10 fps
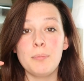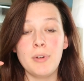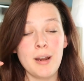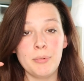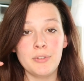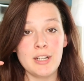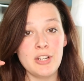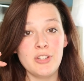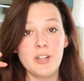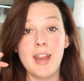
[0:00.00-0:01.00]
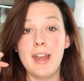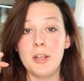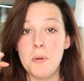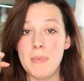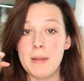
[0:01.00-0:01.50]
preparation,
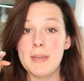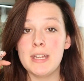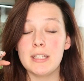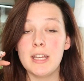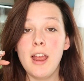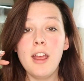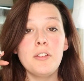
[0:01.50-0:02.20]
and commitment.